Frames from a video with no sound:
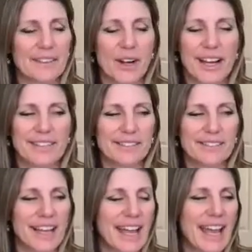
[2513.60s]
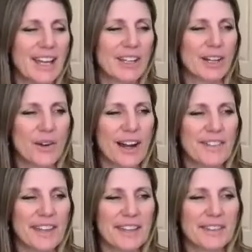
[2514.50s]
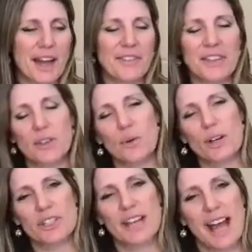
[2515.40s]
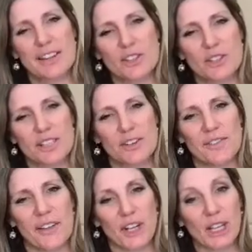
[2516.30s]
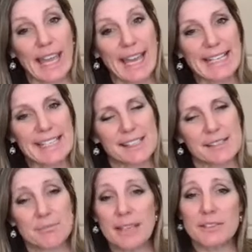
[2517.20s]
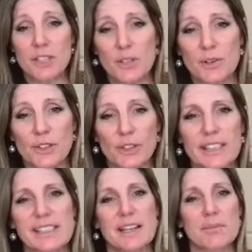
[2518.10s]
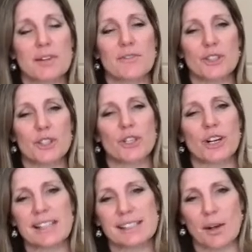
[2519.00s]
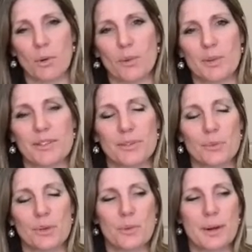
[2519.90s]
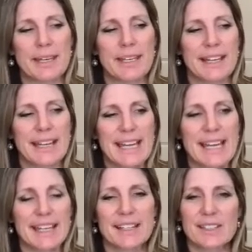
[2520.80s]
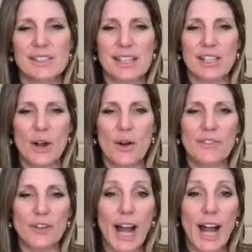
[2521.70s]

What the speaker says: great. I think the question to ask yourself out there, ladies, men too, if you're listening, but for sure, as I work with women, is if